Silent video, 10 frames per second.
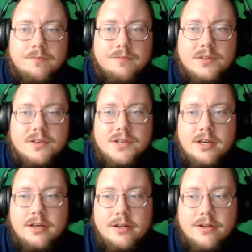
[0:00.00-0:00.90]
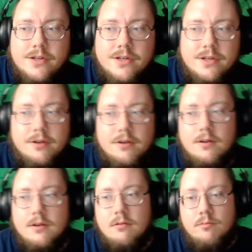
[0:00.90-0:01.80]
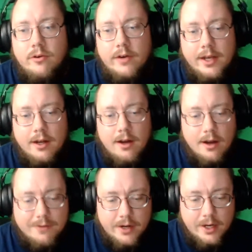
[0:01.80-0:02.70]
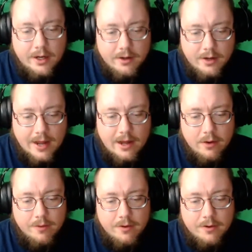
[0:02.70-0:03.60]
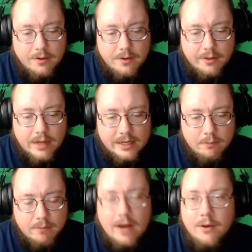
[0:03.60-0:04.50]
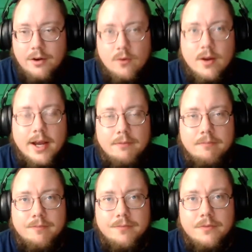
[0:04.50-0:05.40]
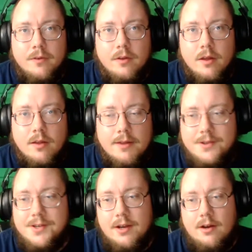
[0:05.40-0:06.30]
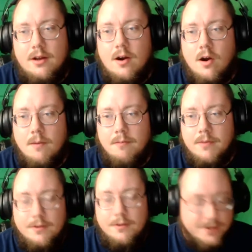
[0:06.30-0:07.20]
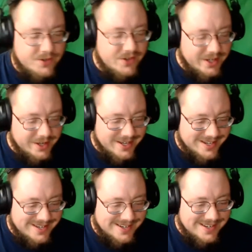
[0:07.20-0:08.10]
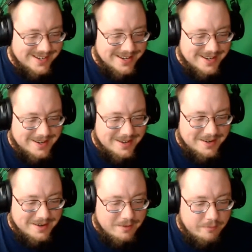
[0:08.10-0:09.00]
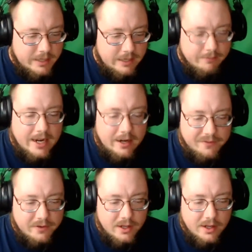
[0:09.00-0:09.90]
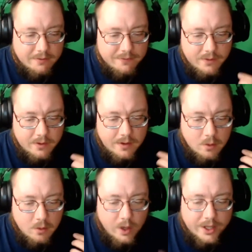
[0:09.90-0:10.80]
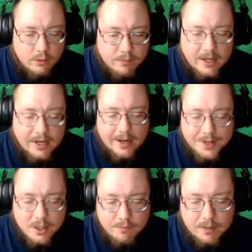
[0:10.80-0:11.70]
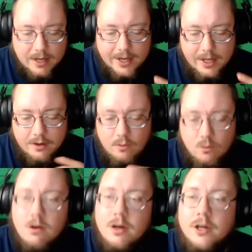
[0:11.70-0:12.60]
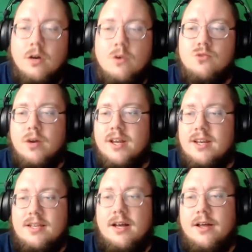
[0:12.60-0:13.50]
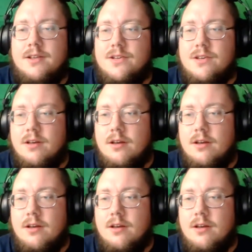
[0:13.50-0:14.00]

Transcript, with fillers: this is putting an offering down that can biodegrade, that isn't going to harm. This is being mindful of what you buy, how you buy it, where it goes, what it does.